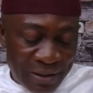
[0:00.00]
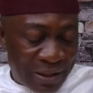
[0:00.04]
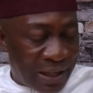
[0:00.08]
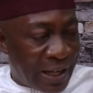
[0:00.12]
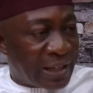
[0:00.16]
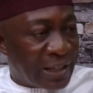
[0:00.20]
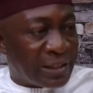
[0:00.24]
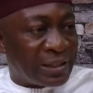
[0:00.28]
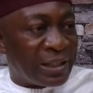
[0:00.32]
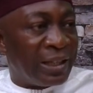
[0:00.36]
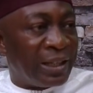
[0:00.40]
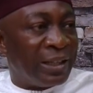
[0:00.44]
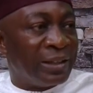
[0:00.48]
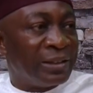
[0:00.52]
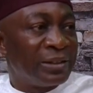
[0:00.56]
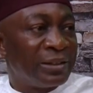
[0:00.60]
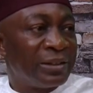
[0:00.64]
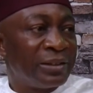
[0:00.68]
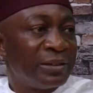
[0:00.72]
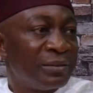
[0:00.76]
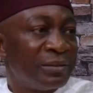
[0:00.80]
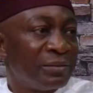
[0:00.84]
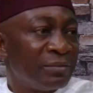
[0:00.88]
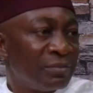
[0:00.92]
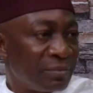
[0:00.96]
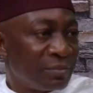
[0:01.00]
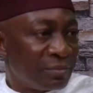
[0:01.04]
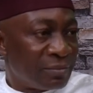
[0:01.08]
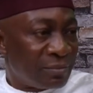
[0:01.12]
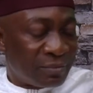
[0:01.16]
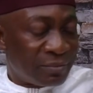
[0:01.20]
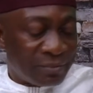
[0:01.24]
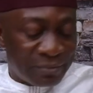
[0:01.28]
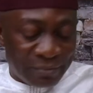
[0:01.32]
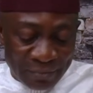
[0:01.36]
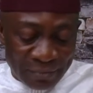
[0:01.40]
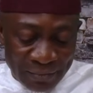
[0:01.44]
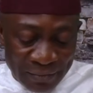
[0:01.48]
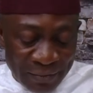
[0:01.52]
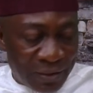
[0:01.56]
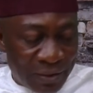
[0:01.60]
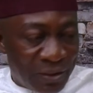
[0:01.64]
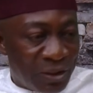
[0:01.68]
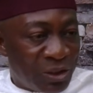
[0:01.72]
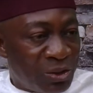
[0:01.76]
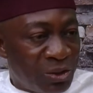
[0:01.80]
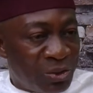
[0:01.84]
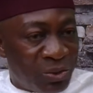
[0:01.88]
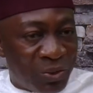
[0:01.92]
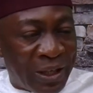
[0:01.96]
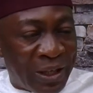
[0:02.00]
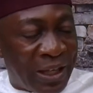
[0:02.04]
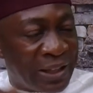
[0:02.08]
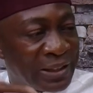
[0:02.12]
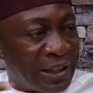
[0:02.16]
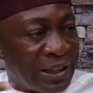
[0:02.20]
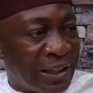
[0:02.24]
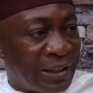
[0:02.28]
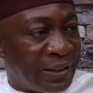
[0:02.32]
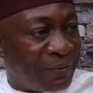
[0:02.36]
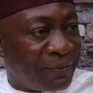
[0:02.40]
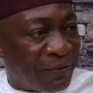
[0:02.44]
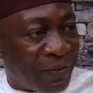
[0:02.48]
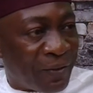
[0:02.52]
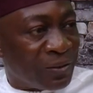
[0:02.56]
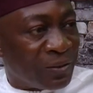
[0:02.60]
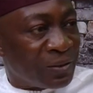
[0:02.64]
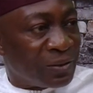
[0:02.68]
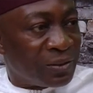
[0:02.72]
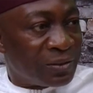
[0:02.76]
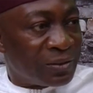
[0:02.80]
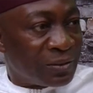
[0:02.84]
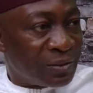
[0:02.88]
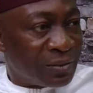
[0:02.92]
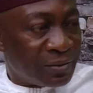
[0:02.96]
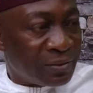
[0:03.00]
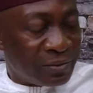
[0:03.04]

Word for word: excellence, united front,